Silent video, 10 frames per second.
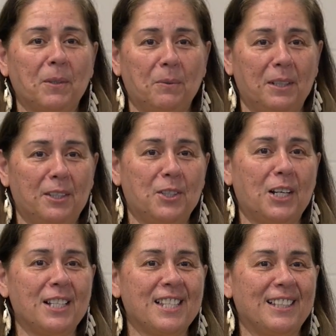with
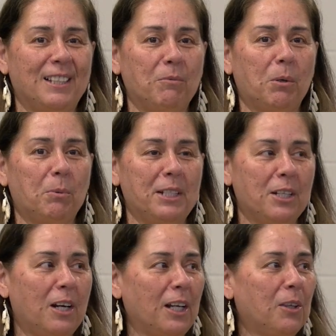Jocelyn where we
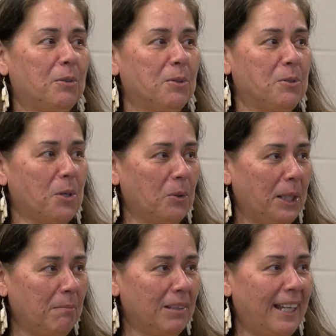talk through
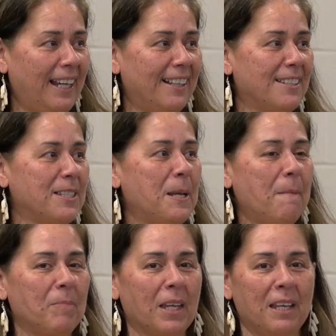zoning plans,
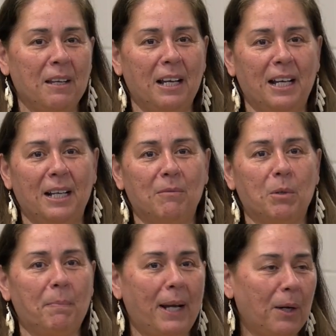
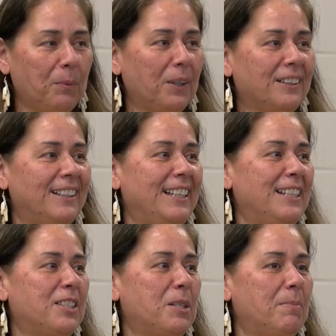repair work that
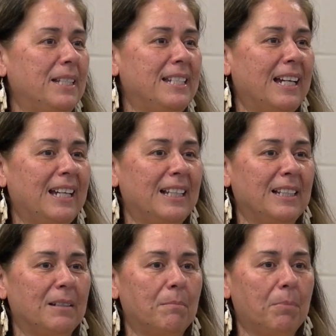needs to be
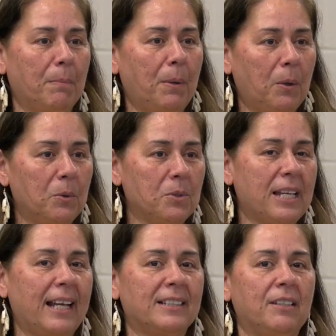done,
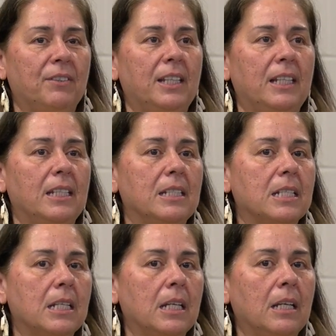proposed
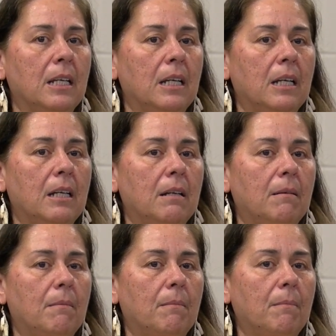activities.
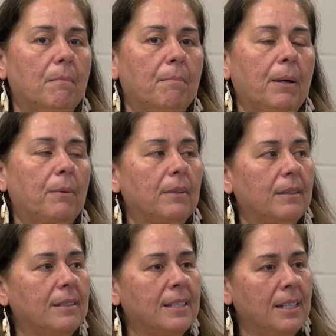
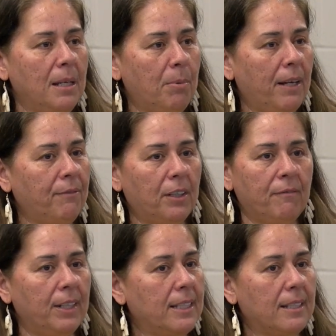But the City of Brantford
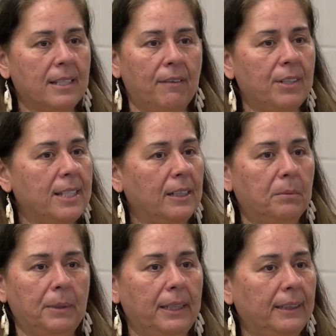invites us to every
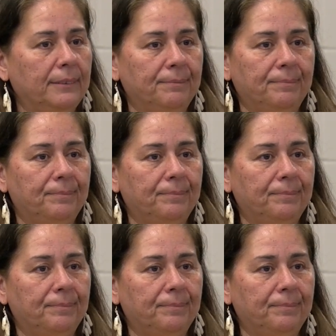single meeting.